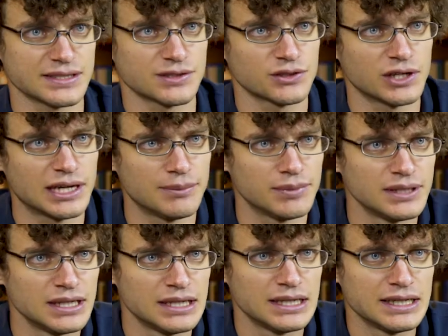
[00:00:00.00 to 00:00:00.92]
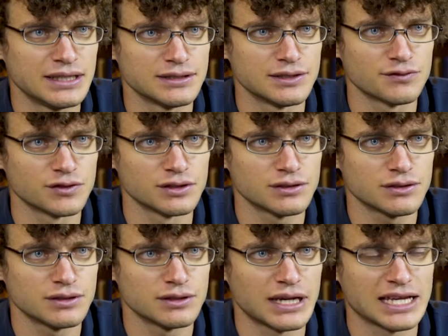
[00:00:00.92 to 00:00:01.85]
describe
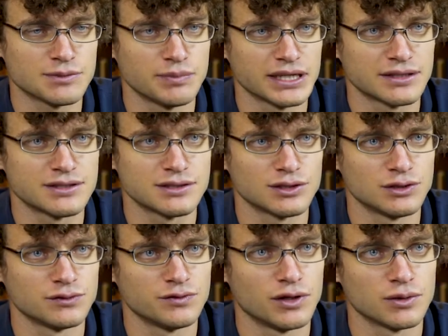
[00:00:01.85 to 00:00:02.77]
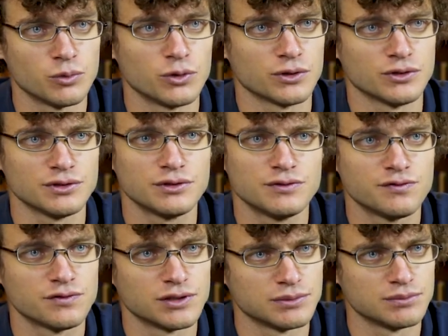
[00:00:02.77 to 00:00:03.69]
different aspects of our world,
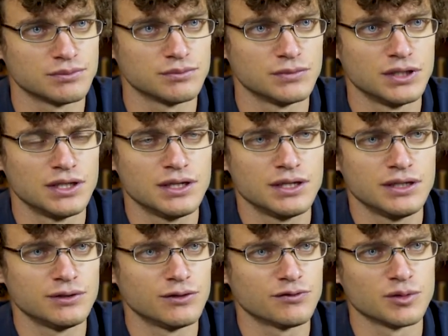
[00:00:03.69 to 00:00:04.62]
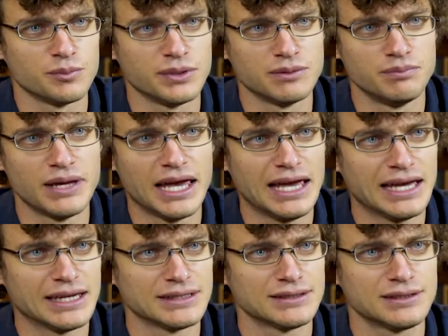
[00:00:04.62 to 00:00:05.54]
from, you know, from the Big
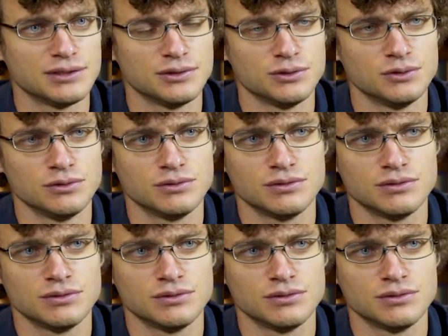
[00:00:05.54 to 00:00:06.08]
Bang to,